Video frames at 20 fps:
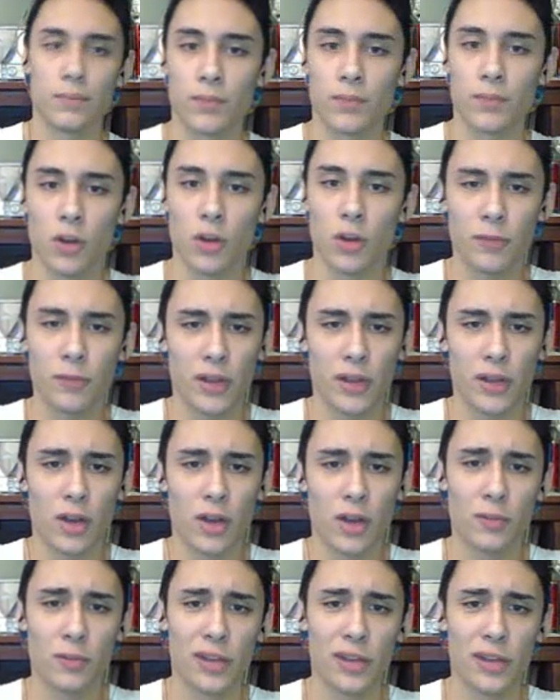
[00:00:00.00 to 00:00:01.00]
hopefully
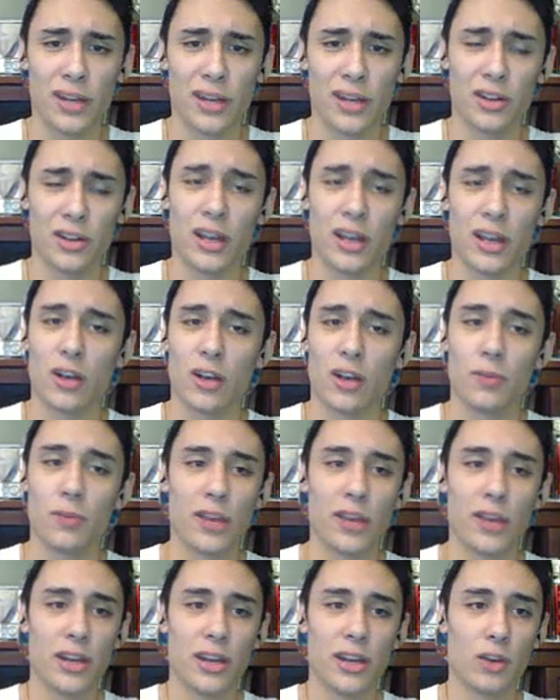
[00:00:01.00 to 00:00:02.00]

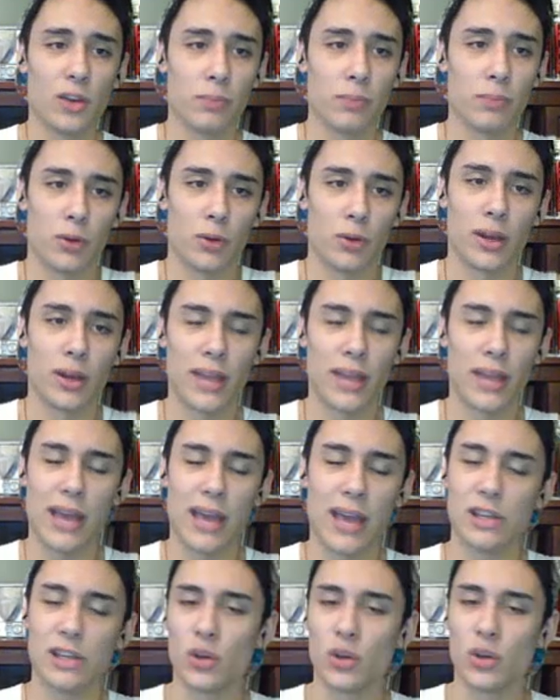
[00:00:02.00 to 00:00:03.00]
I don't, but yeah,
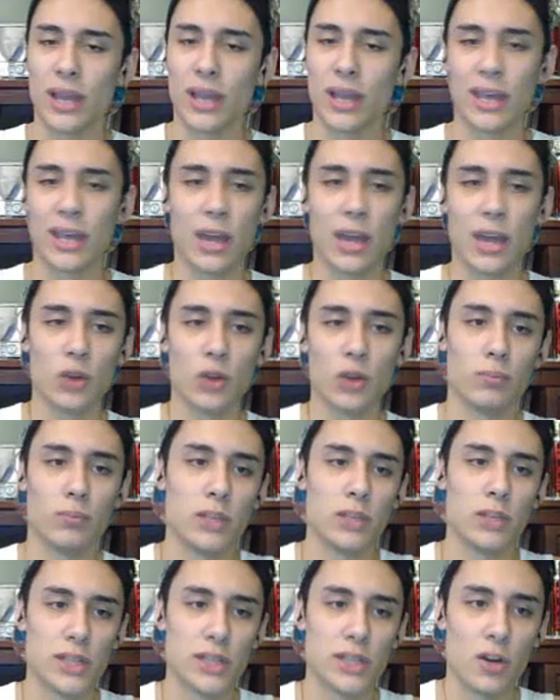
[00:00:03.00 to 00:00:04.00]
I do get KO'd.
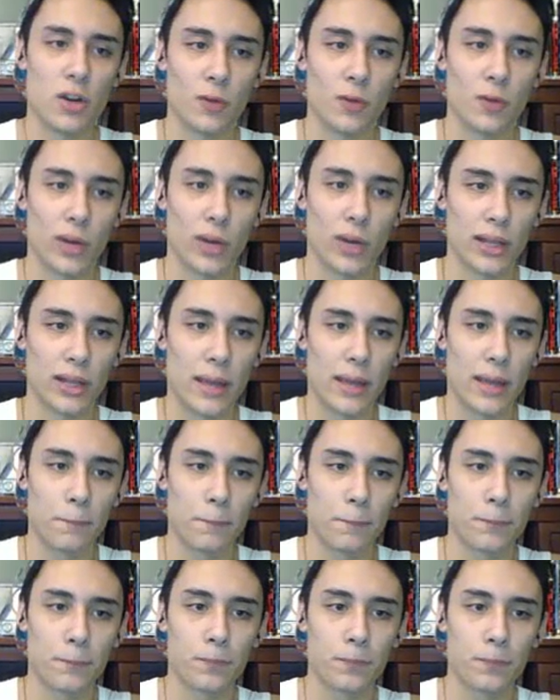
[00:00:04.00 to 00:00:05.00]
There's no avoiding that.
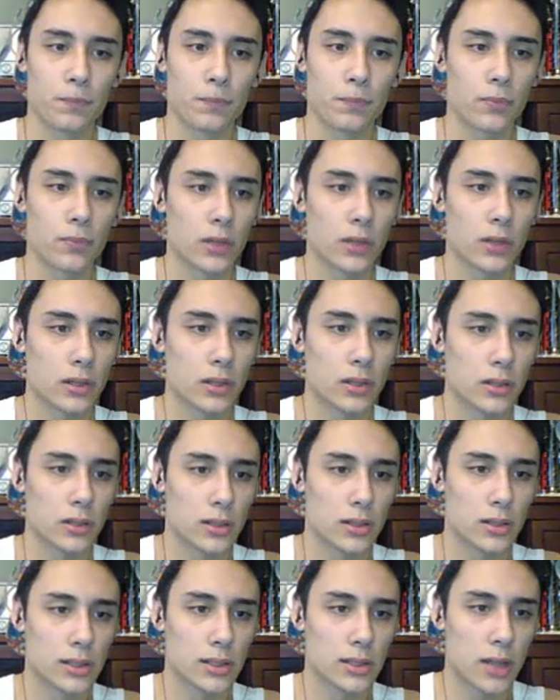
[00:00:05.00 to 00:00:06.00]

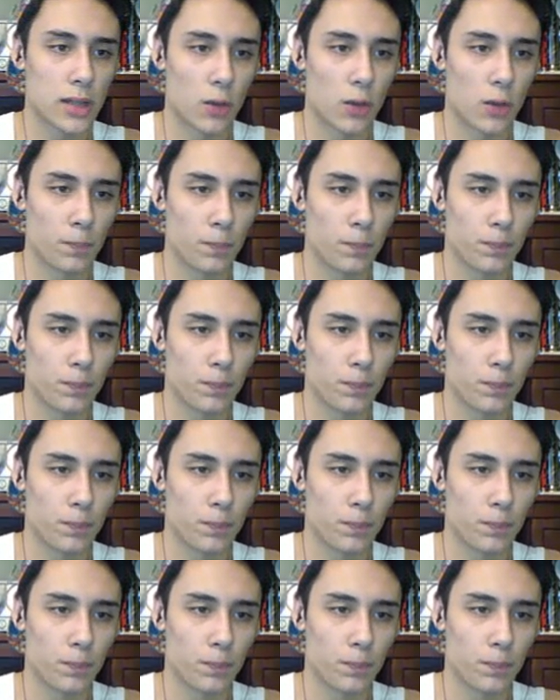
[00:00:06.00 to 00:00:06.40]
So,